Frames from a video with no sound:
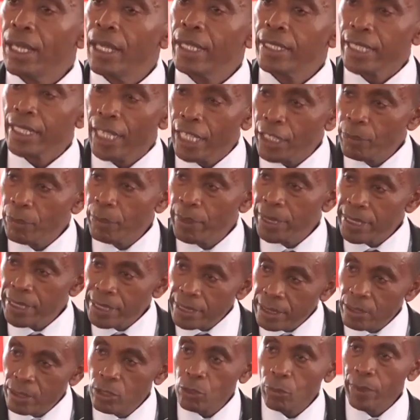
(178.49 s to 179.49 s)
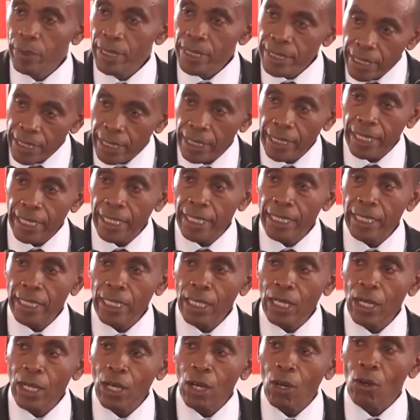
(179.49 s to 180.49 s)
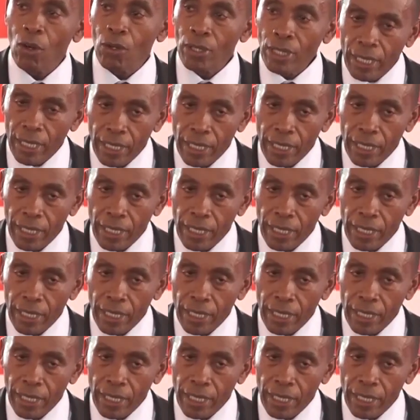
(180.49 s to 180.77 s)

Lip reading: it had to be taken on